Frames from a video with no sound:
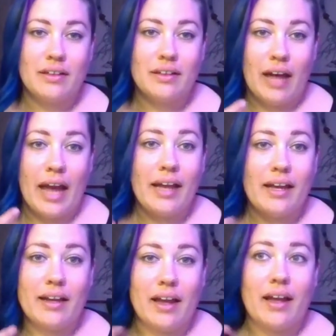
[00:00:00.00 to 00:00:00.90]
I
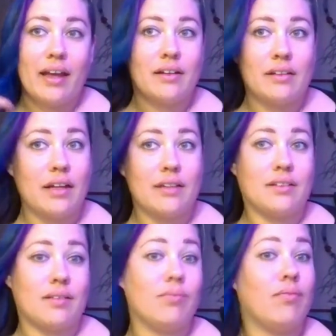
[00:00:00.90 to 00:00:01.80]
had to let
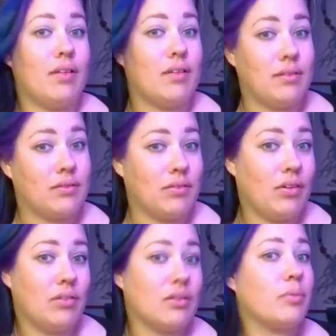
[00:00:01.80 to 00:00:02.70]
a
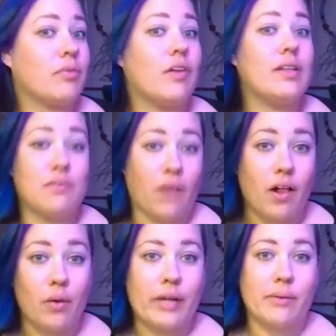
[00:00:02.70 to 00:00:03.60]
whole group of friends
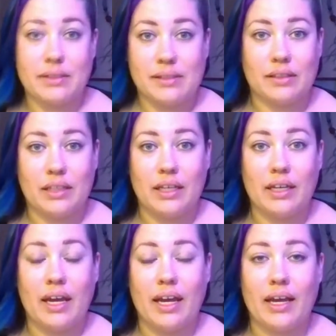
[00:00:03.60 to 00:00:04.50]
fall away
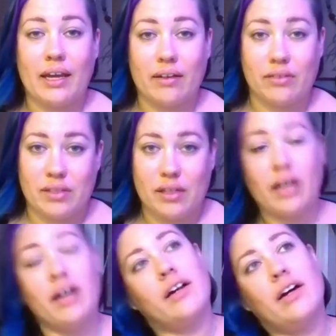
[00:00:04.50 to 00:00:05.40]
recently, and I was like,
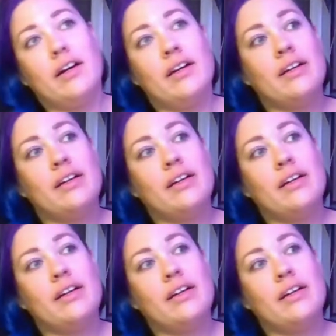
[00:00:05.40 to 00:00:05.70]
ugh,